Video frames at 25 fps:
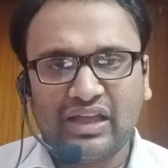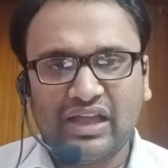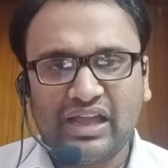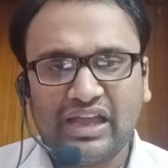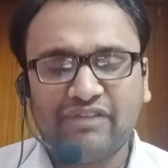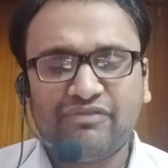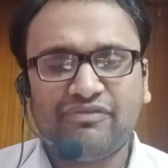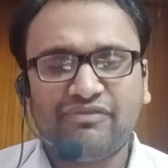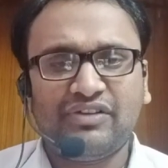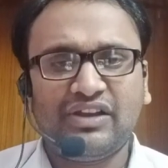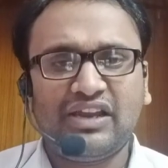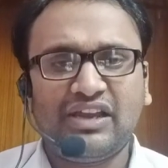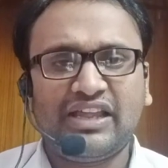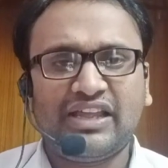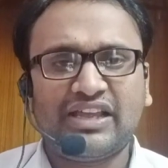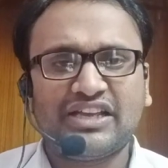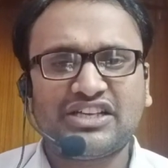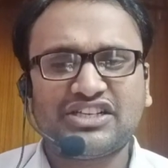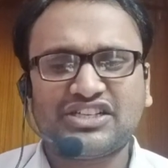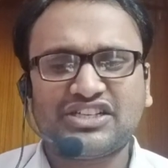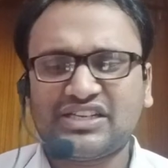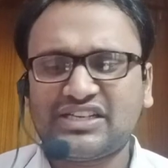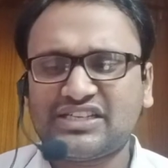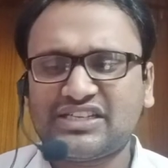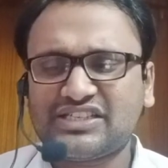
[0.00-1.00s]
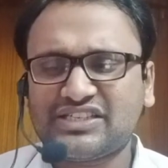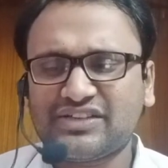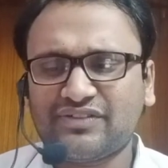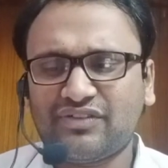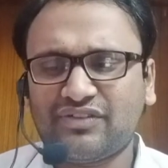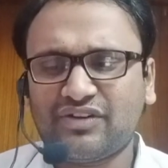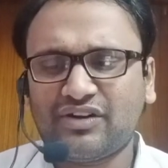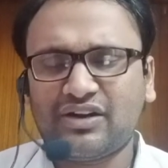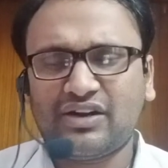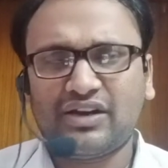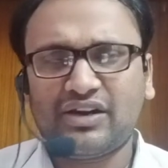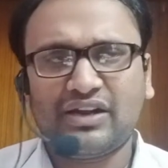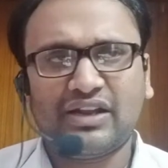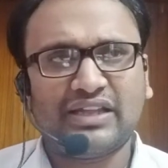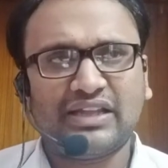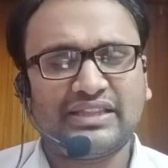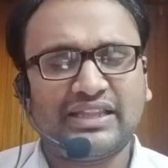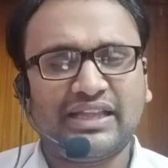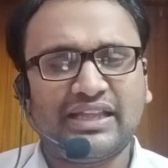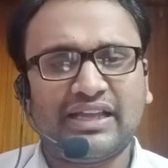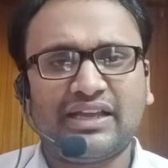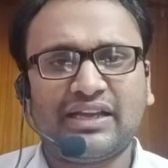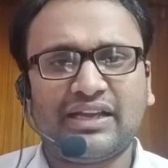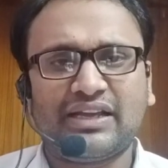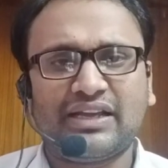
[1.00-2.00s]
Affiliation is a word I
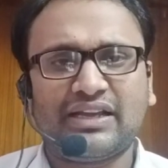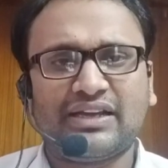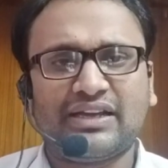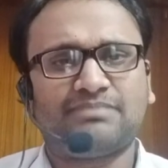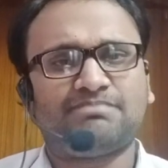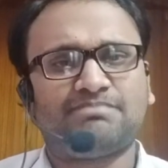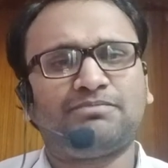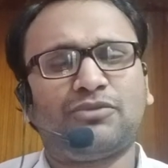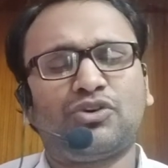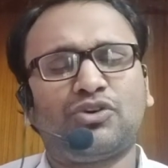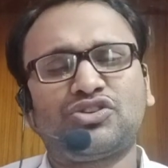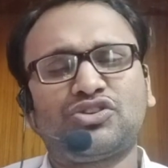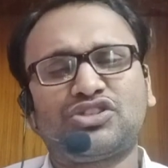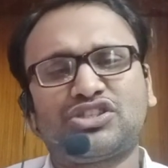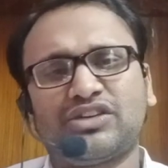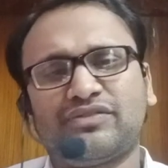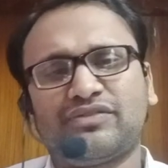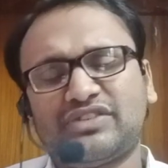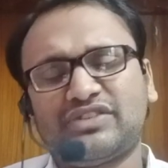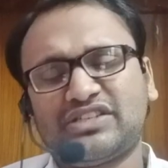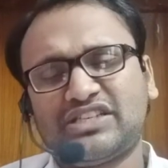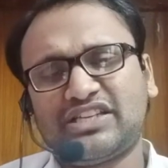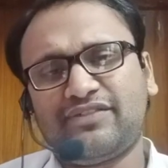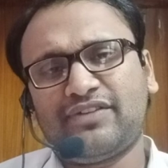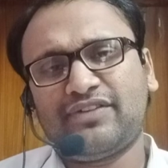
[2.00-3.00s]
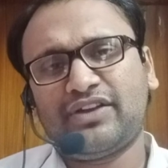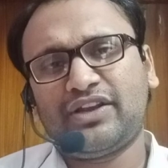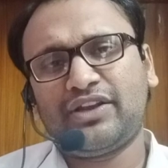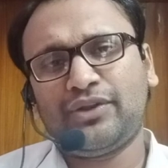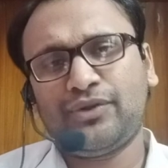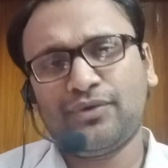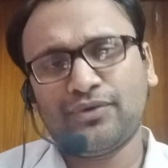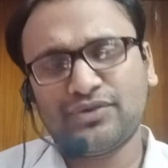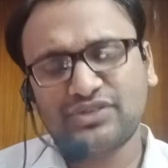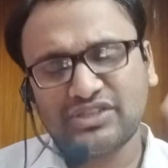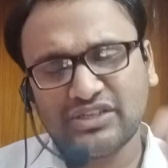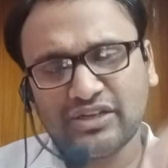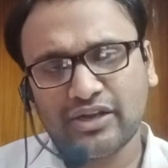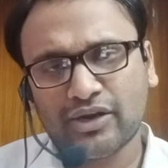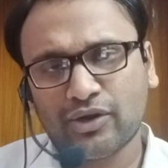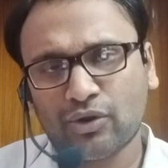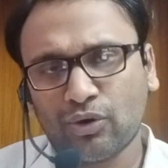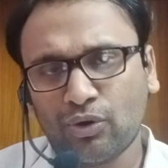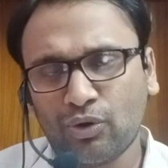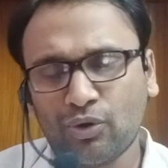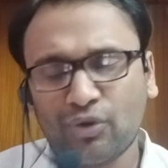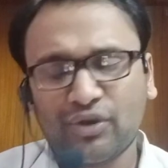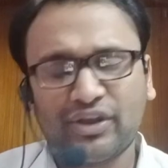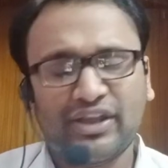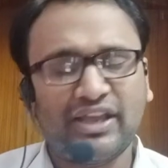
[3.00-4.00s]
think most of us even use in our
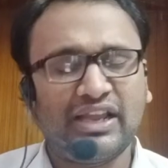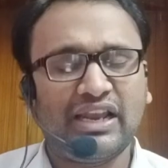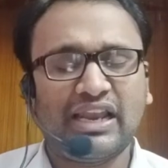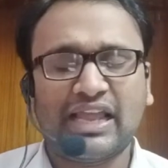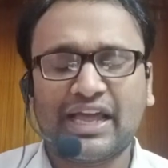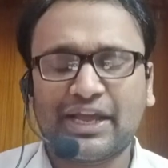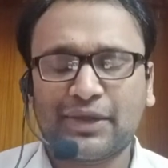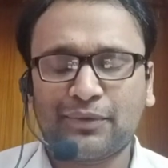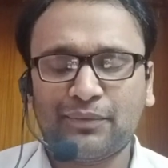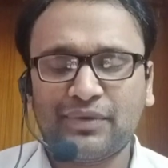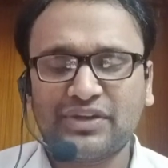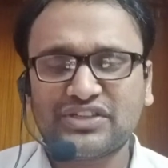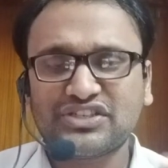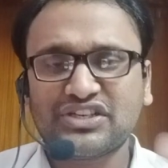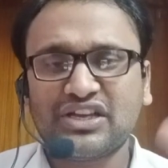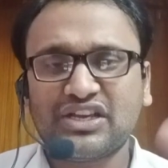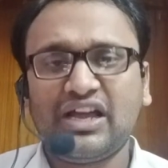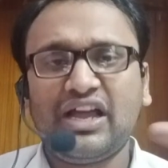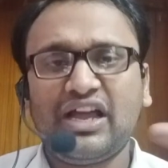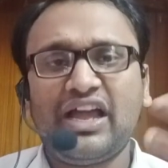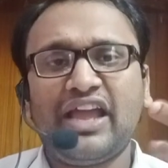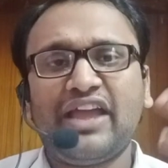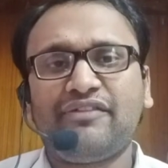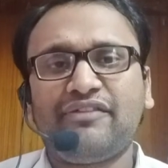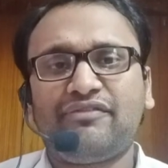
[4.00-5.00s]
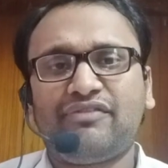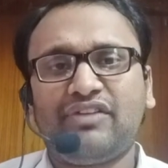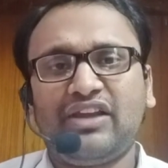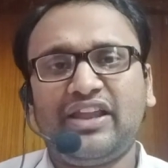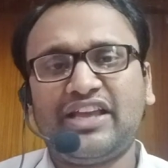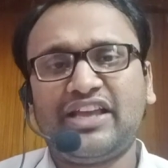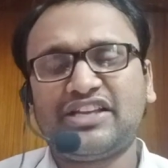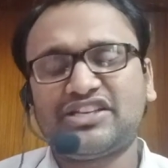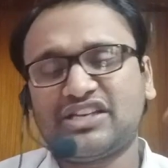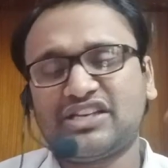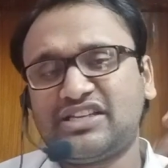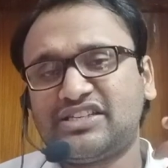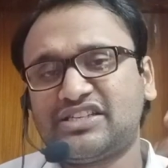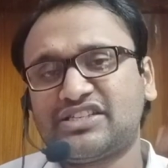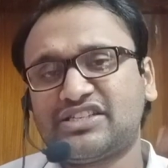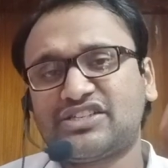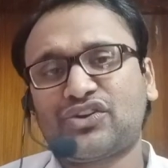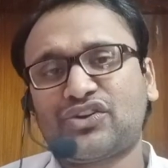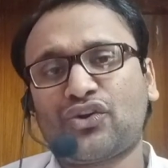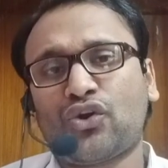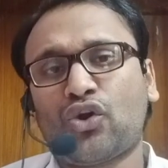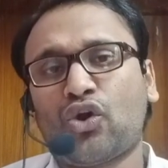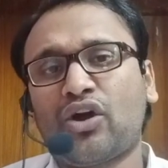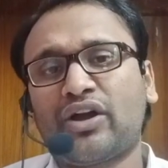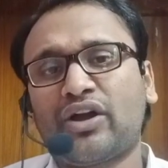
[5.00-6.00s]
colloquial language. Affiliation is a
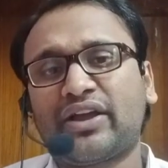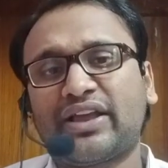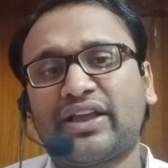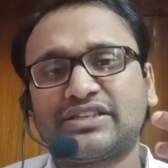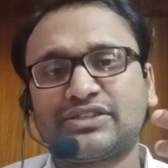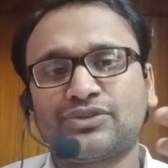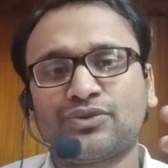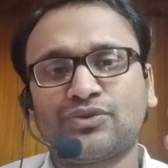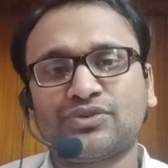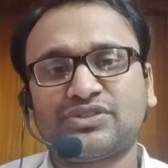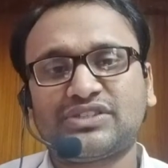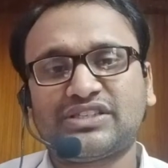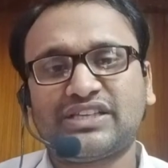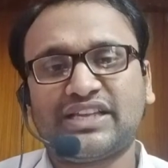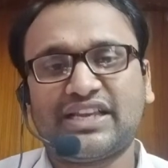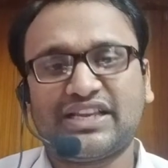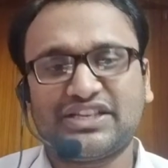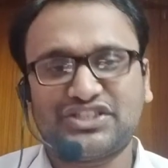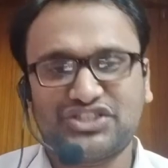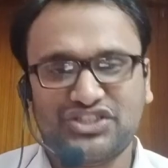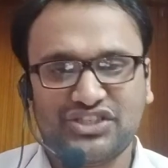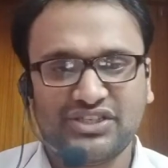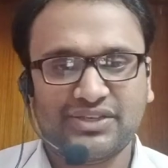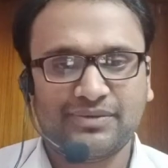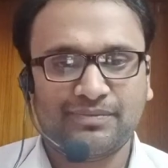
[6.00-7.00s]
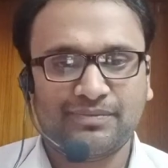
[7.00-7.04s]
strong association.